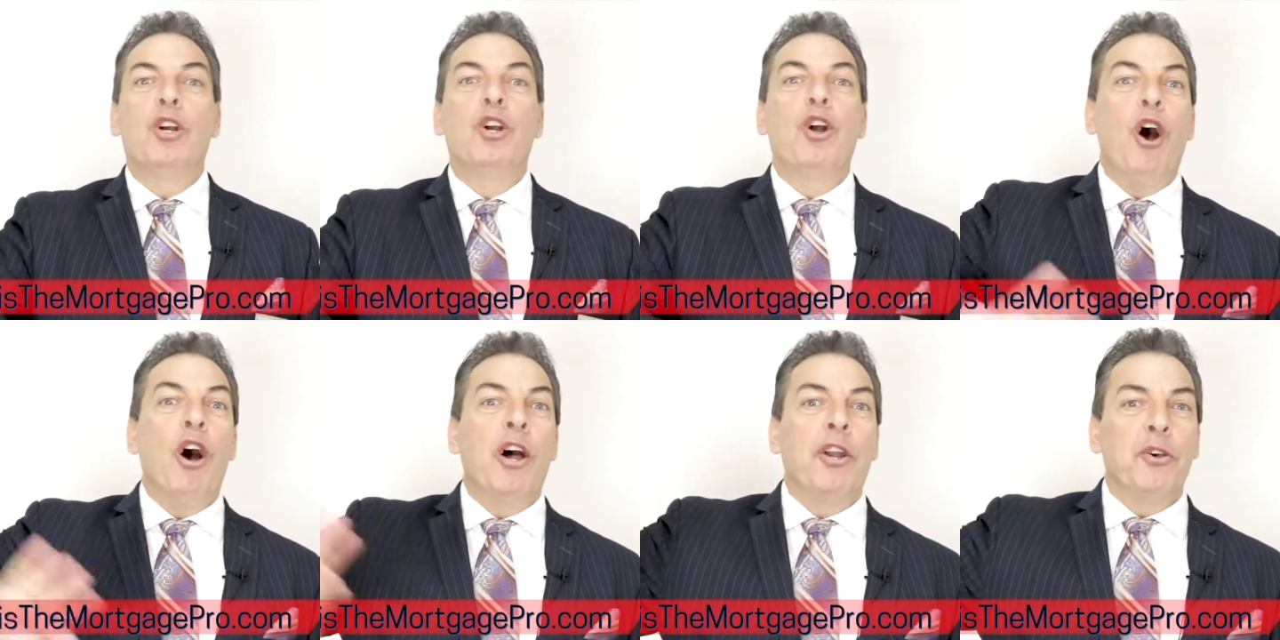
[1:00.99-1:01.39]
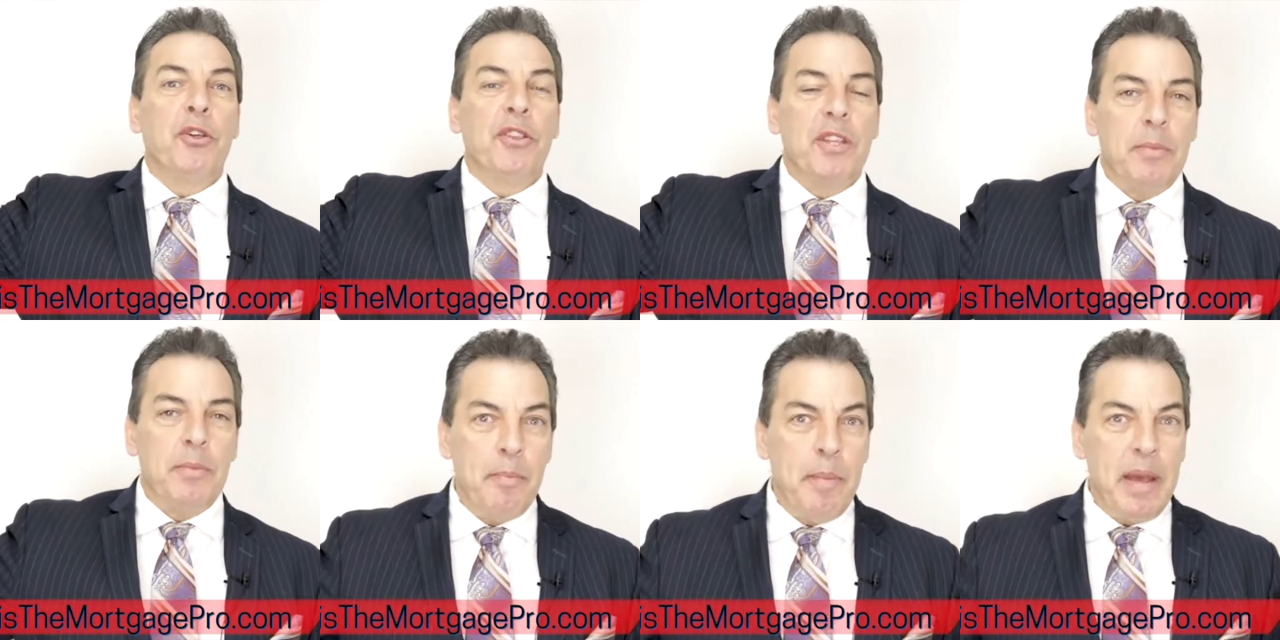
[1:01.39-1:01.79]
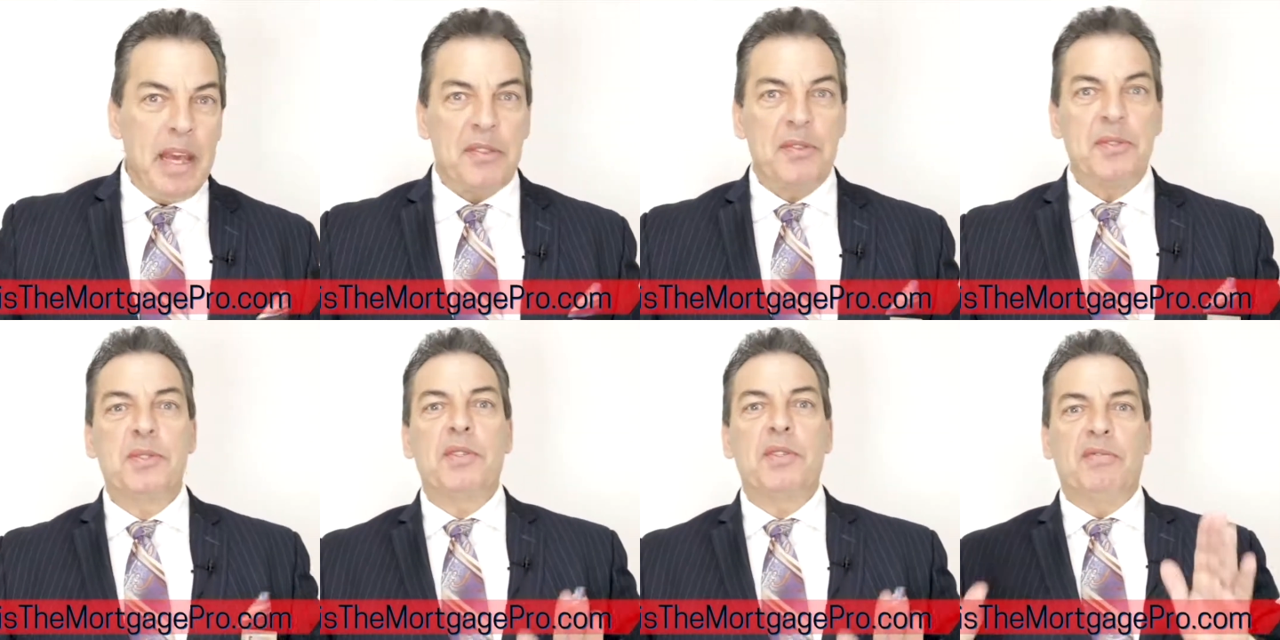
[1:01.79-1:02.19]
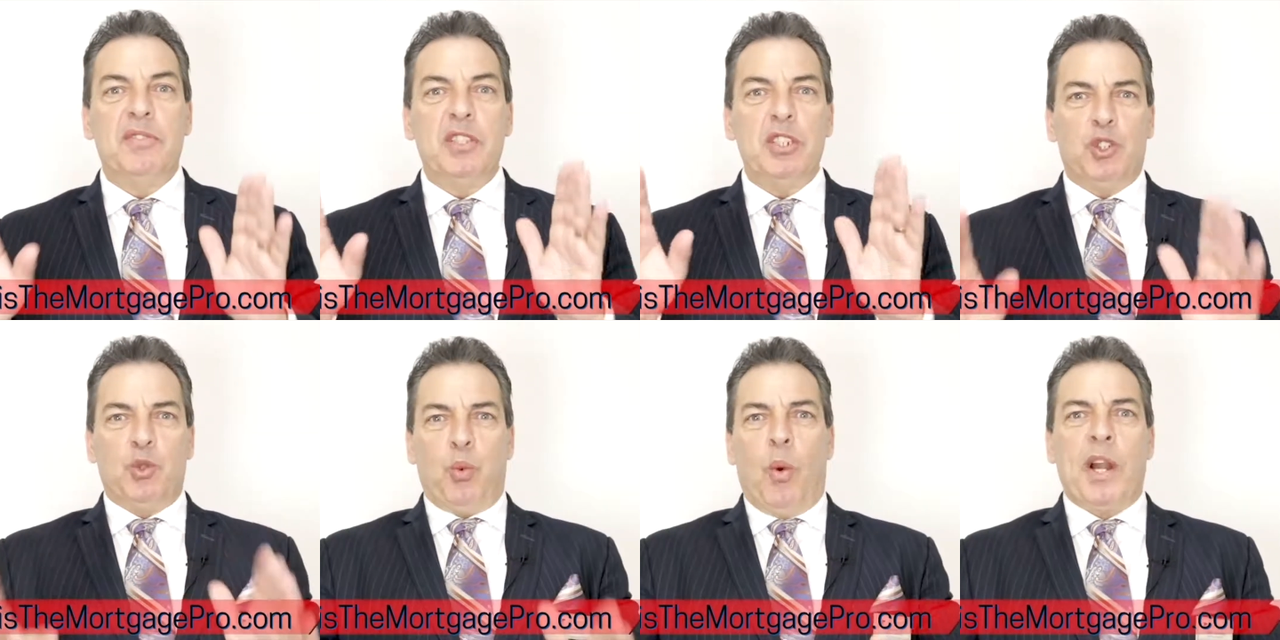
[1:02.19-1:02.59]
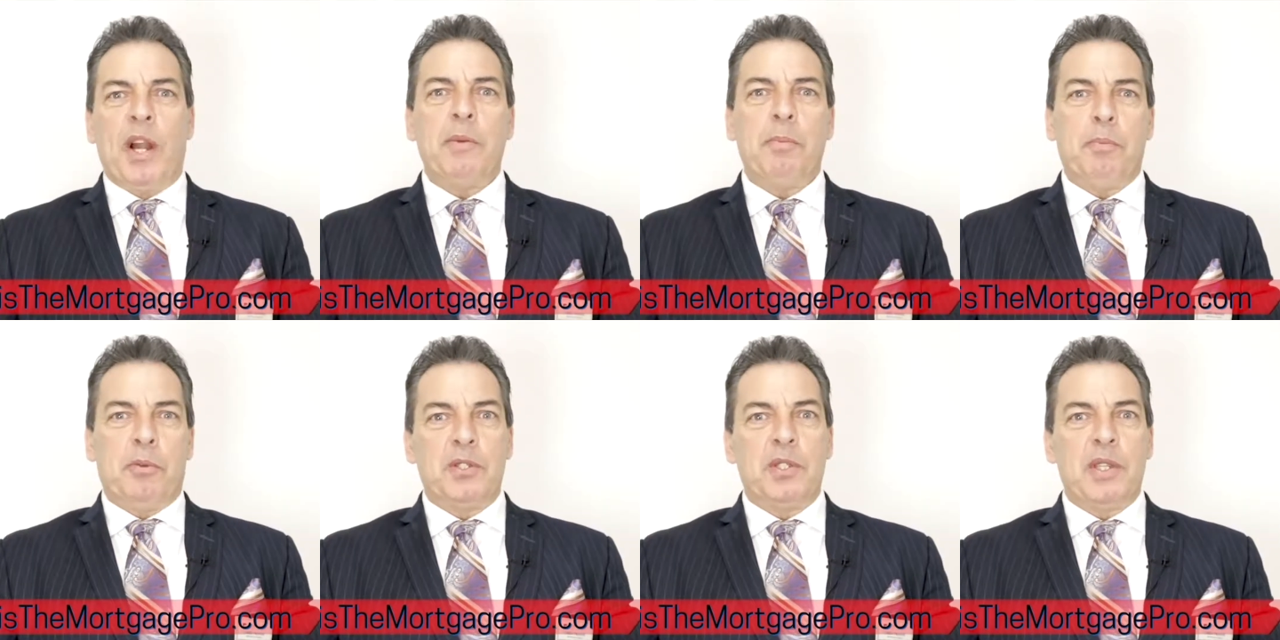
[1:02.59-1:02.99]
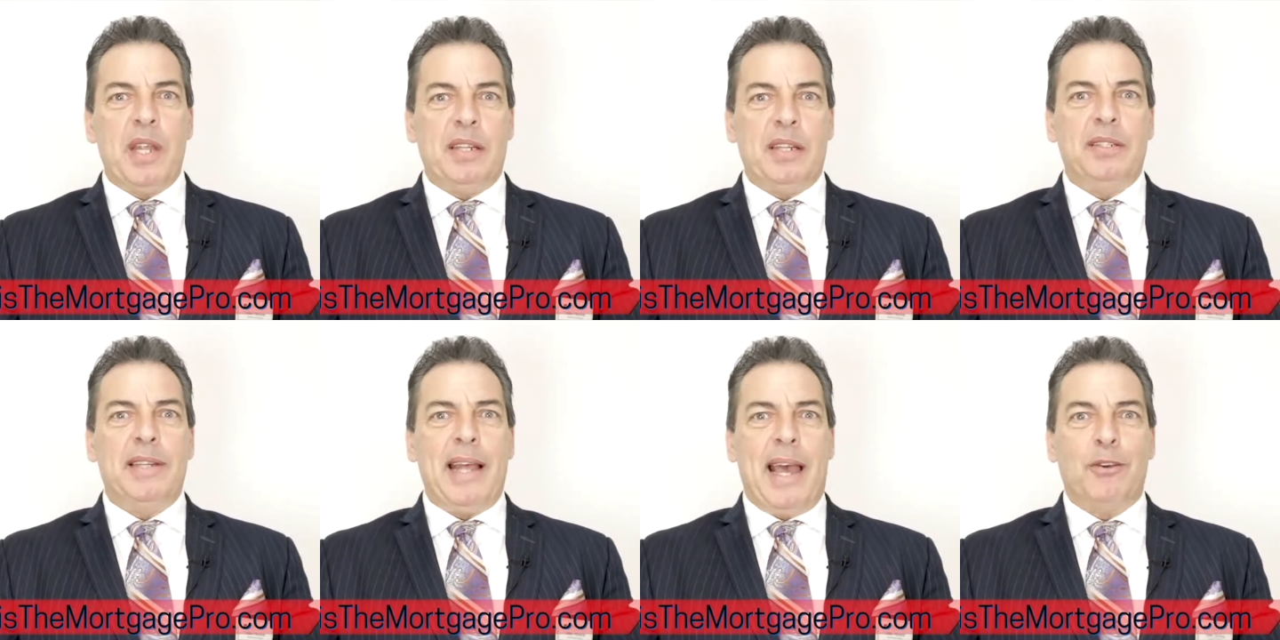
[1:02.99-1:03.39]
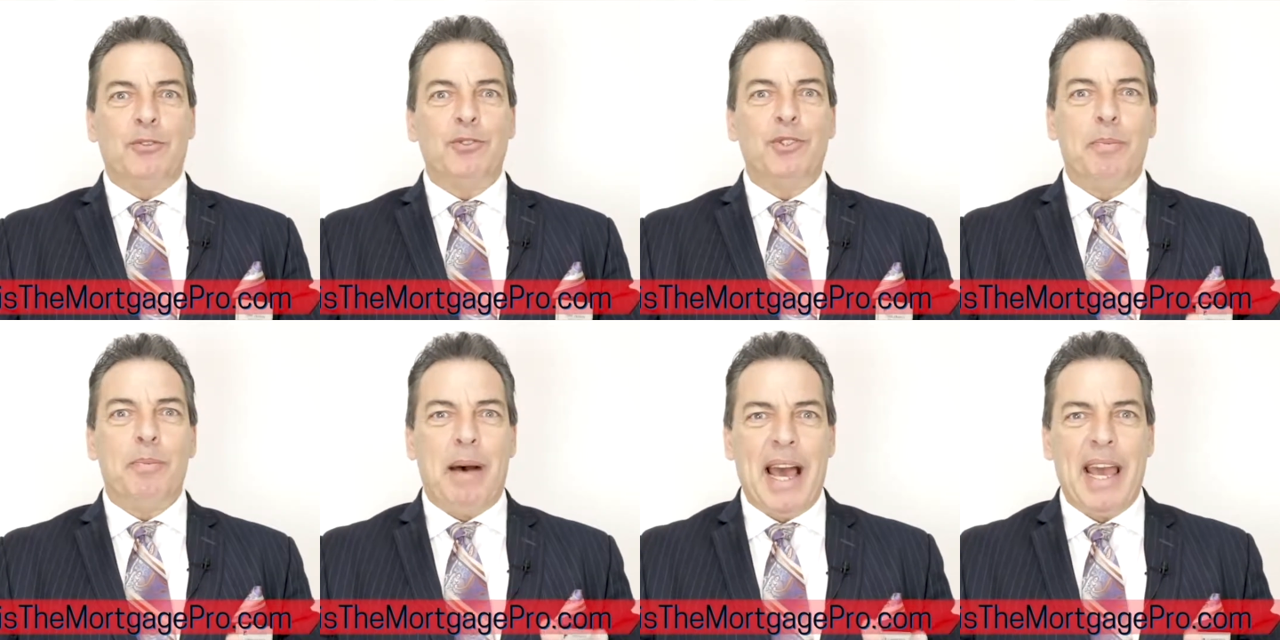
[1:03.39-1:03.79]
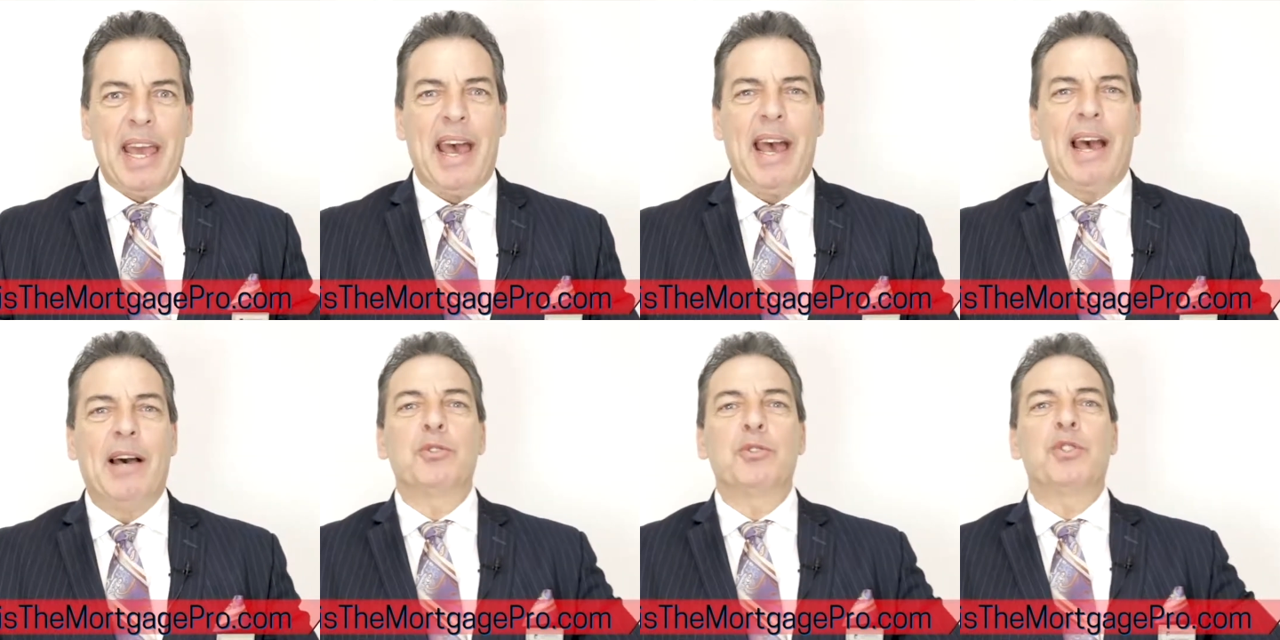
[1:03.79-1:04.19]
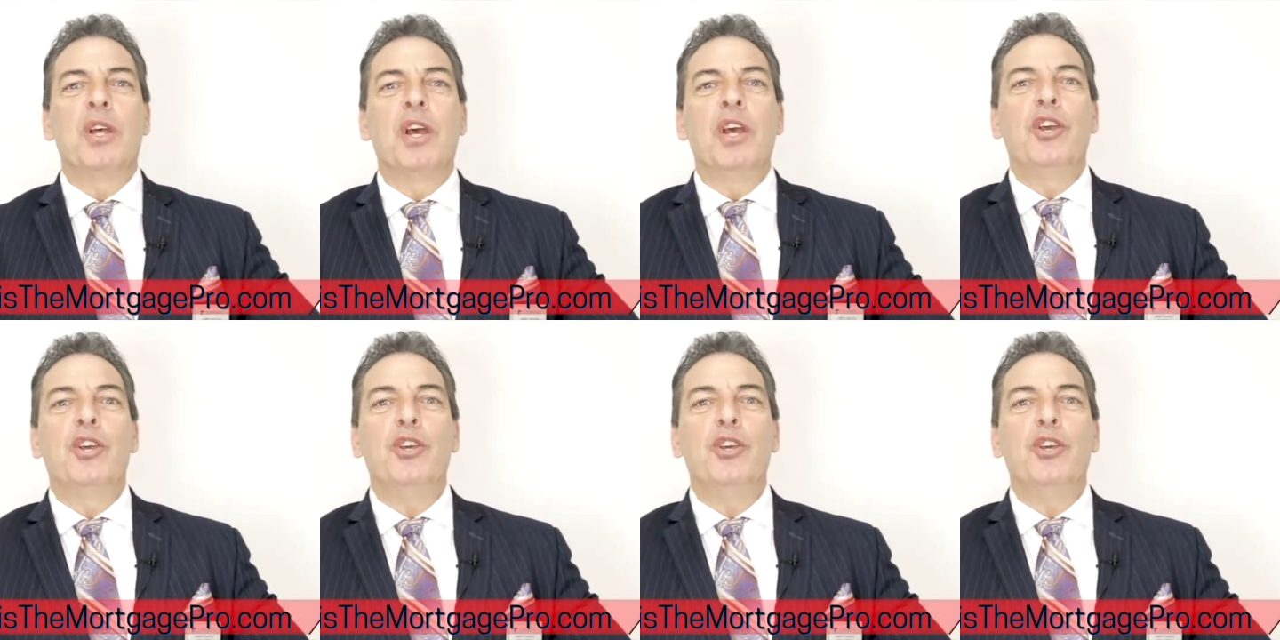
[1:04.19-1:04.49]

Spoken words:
Gone are the myths of the 20% down to buy a house.